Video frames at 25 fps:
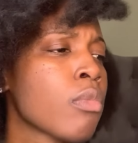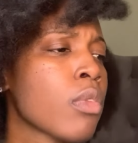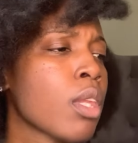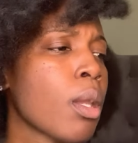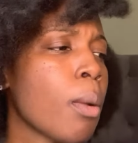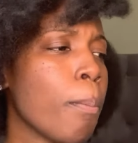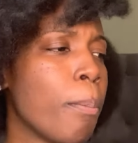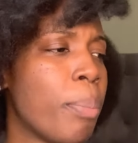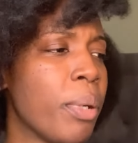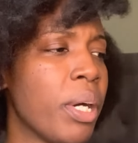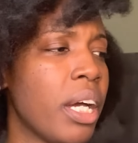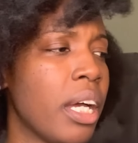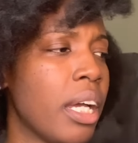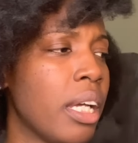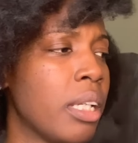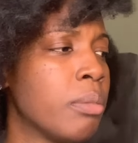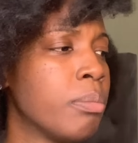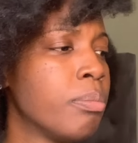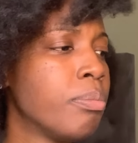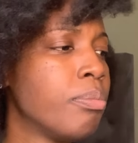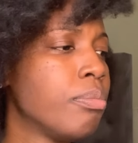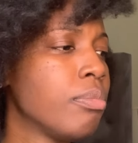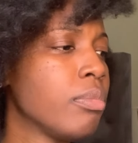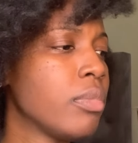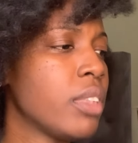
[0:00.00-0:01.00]
But,
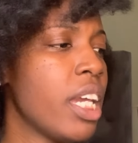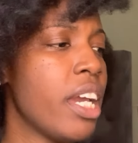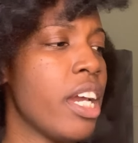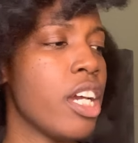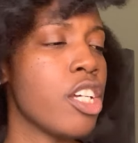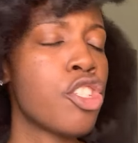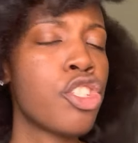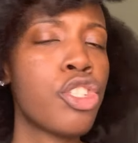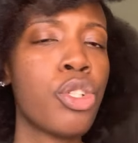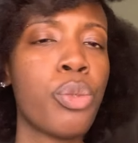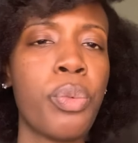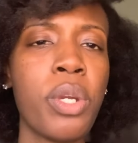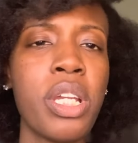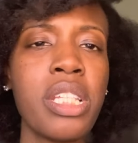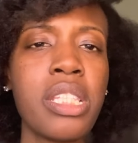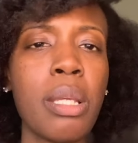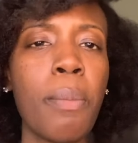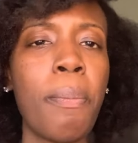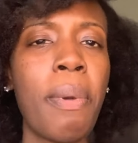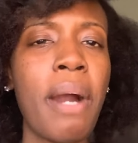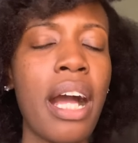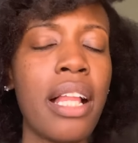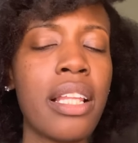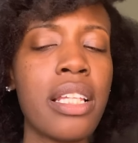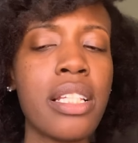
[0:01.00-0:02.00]
yeah, Sharice
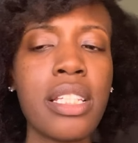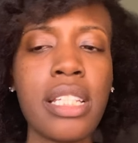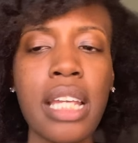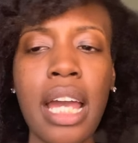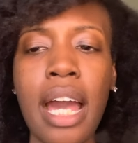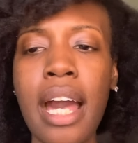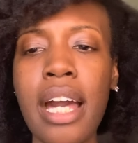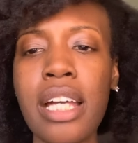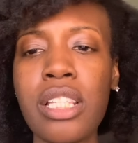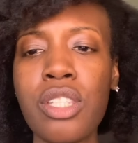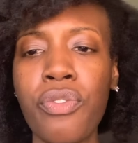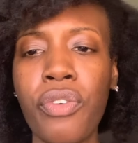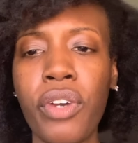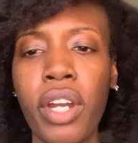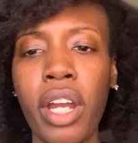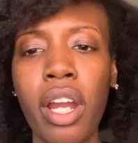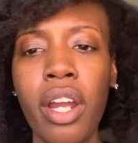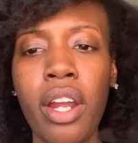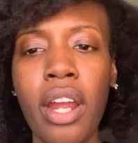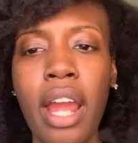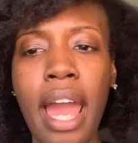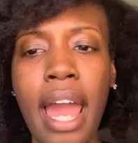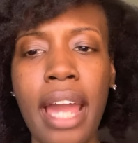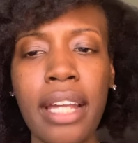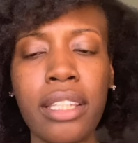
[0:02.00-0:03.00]
apologized for
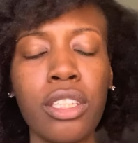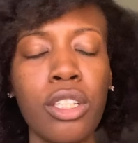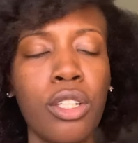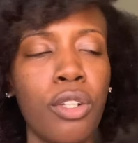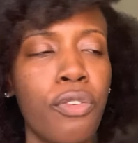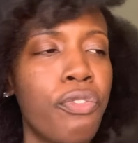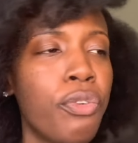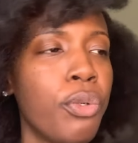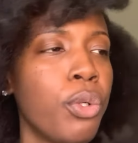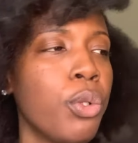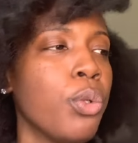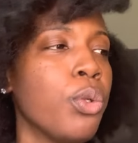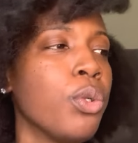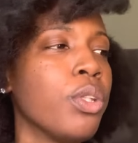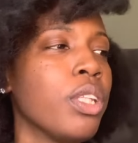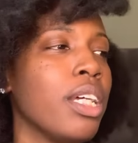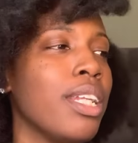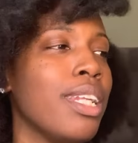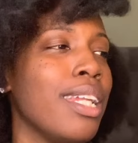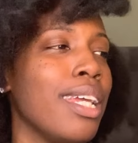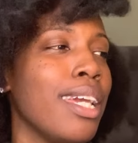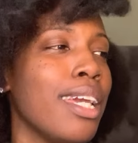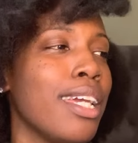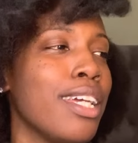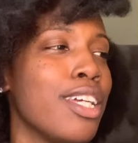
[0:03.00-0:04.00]
her acting a fool,
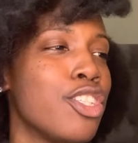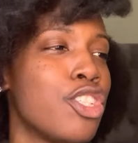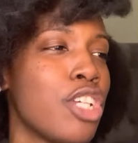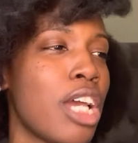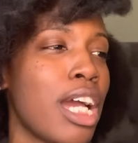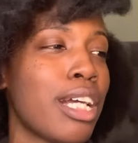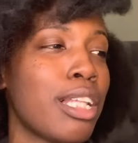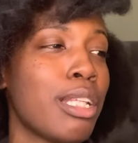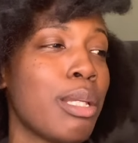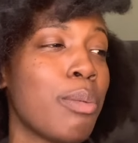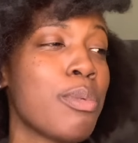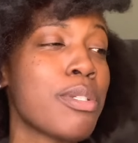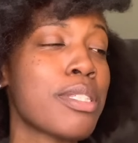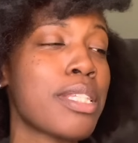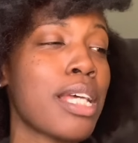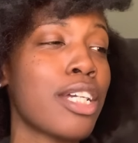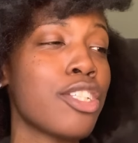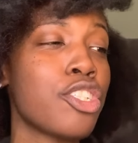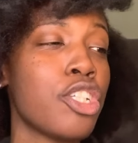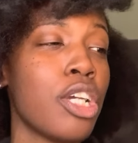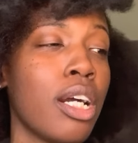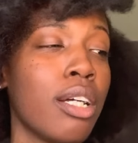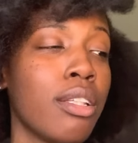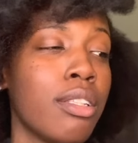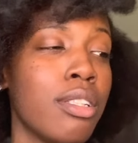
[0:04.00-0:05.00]
and then Jacqueline was like,
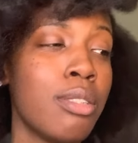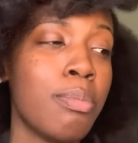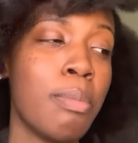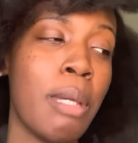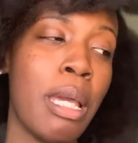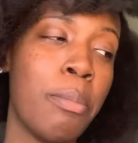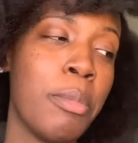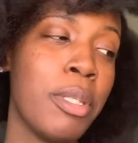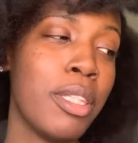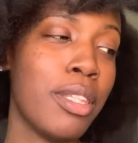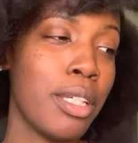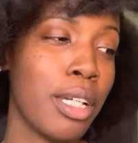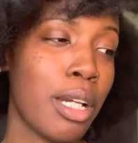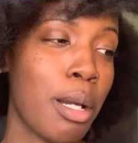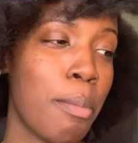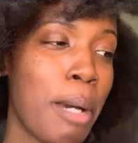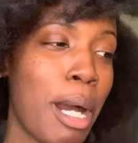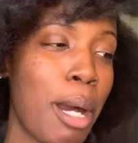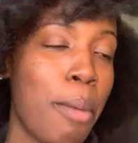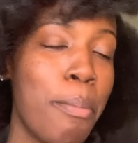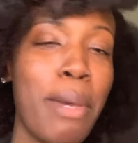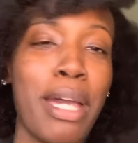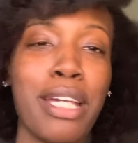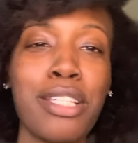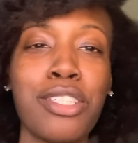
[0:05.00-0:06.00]
child, this made me think
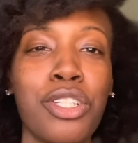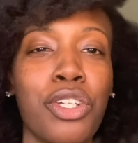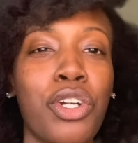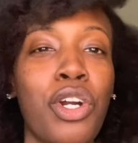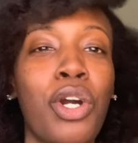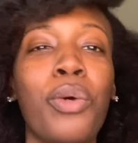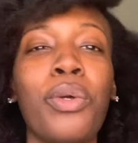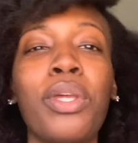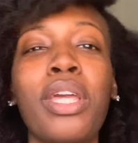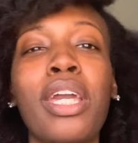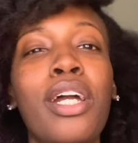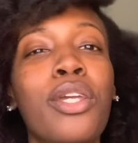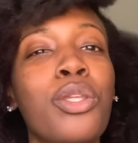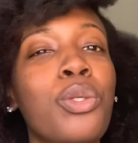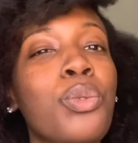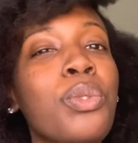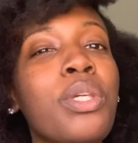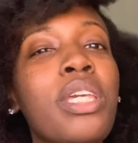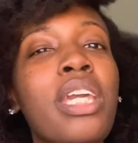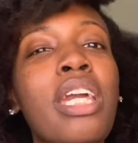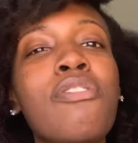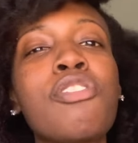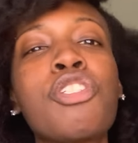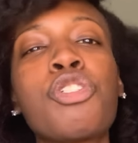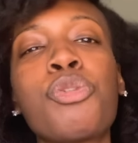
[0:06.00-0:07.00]
about Mexico. Yeah, you
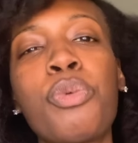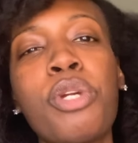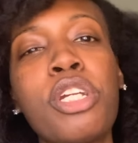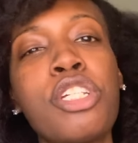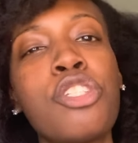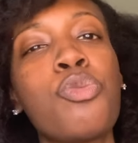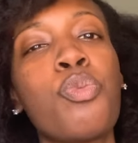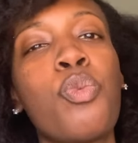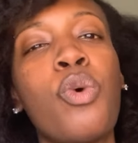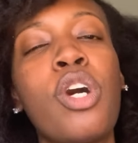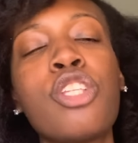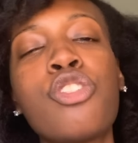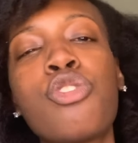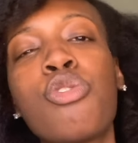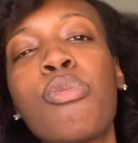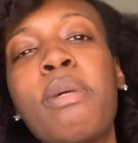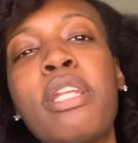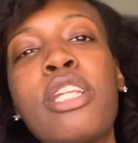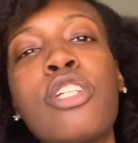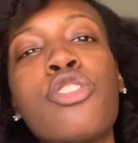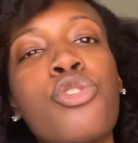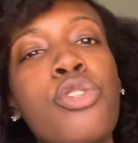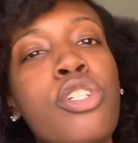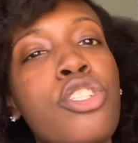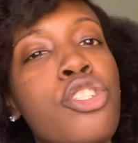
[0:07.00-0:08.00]
give Sharice one too
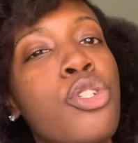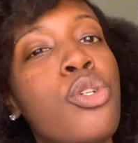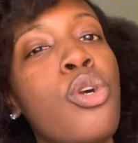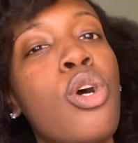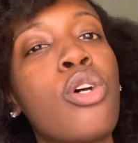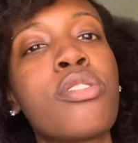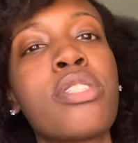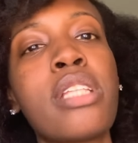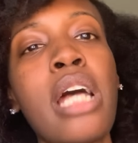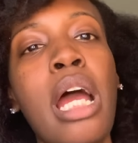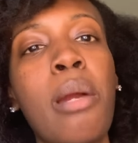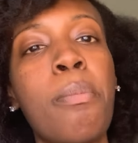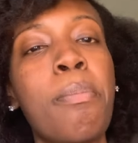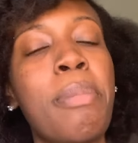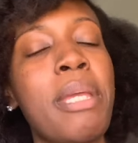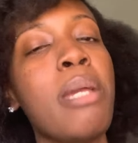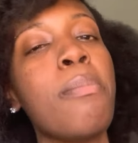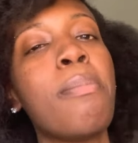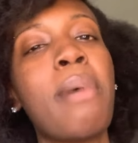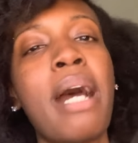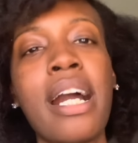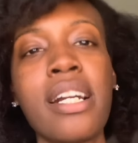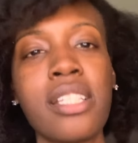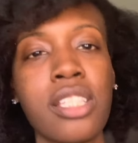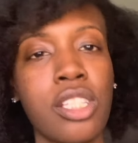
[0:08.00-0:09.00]
many drinks, she's gonna start
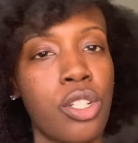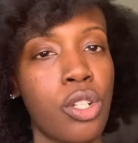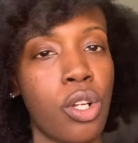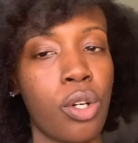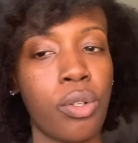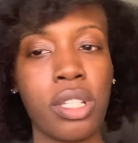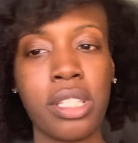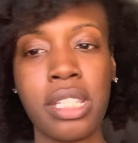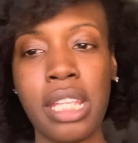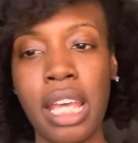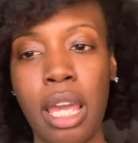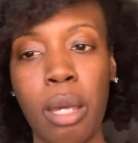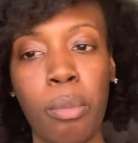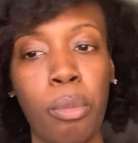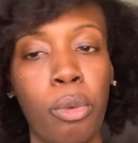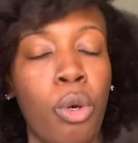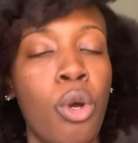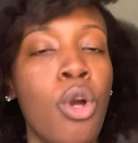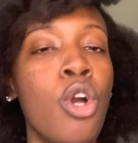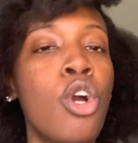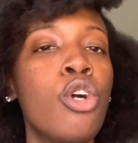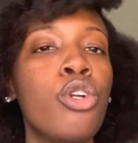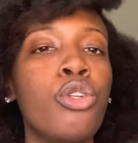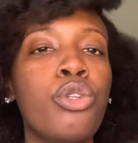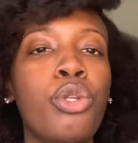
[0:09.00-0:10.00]
beatboxing on the table,
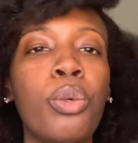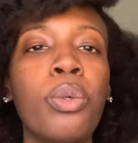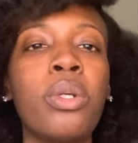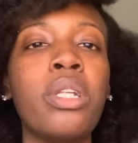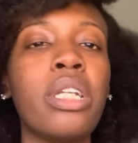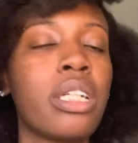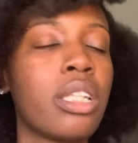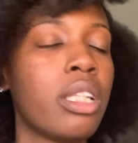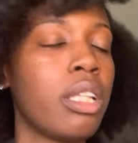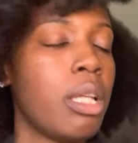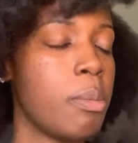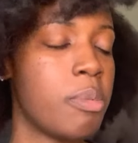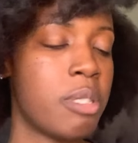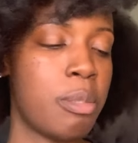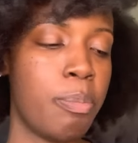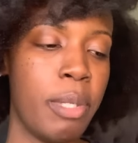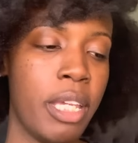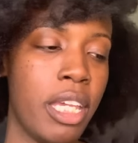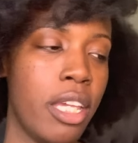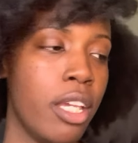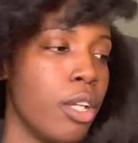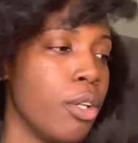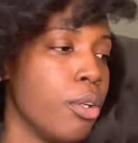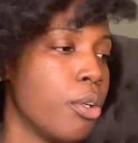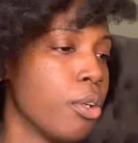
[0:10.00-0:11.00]
doing the clips
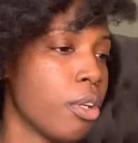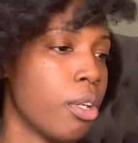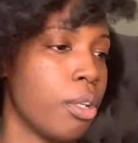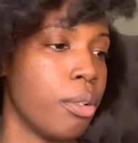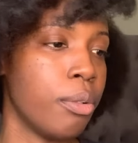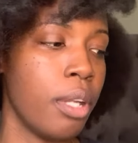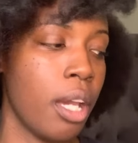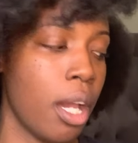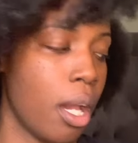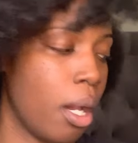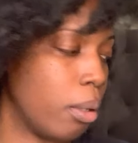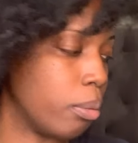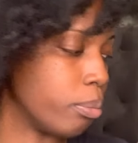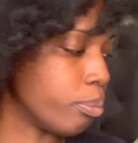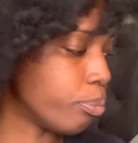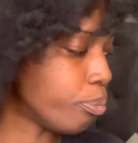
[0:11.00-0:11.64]
beat. Girl, no.